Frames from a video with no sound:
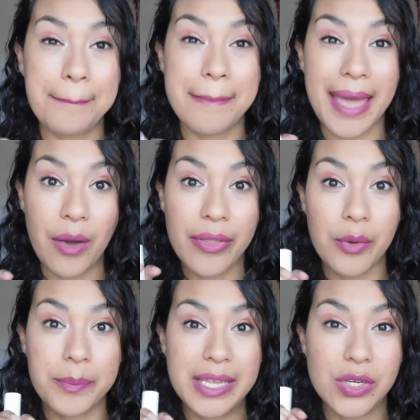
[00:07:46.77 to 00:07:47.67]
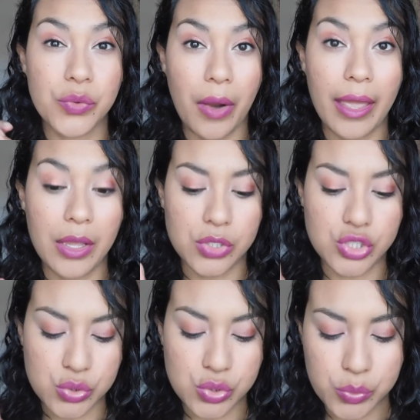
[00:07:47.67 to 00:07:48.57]
matte without being drying or
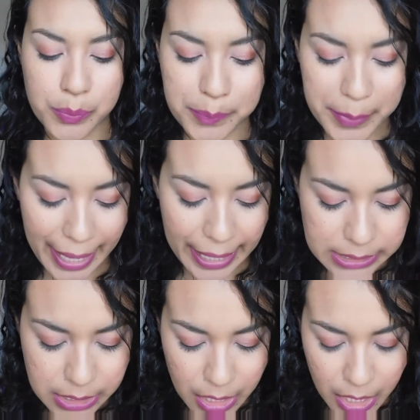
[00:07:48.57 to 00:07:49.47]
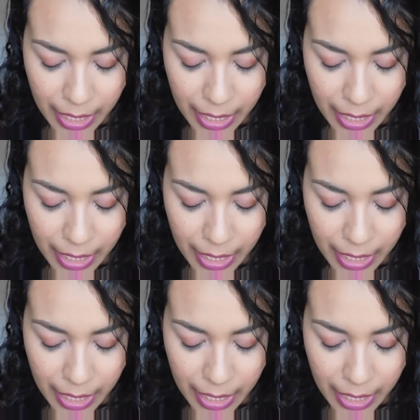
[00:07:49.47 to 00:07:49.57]
too, too matte.